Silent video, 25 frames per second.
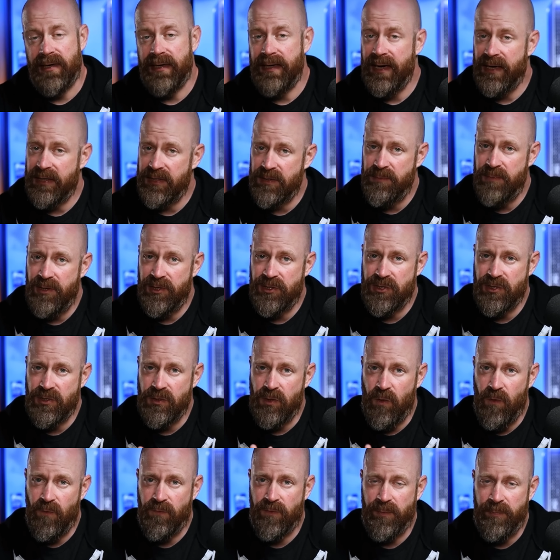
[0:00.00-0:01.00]
not to mention
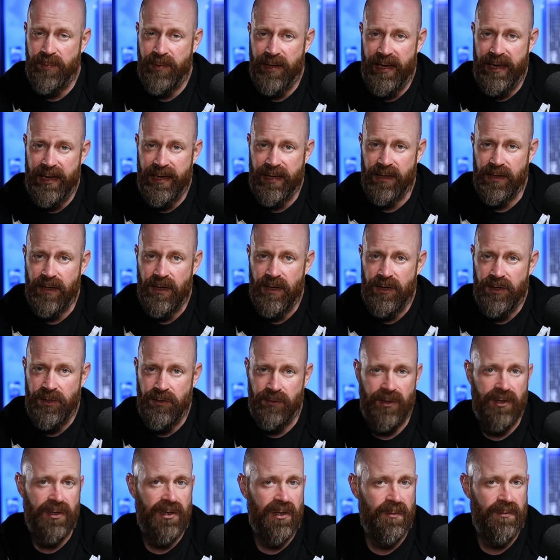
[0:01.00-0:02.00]
overpaying your
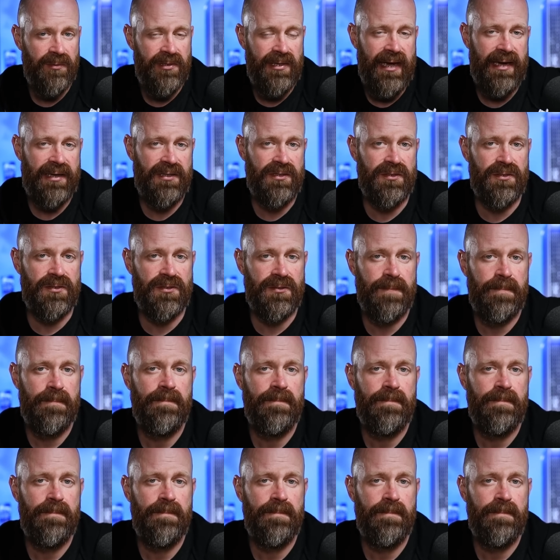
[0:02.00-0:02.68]
income taxes.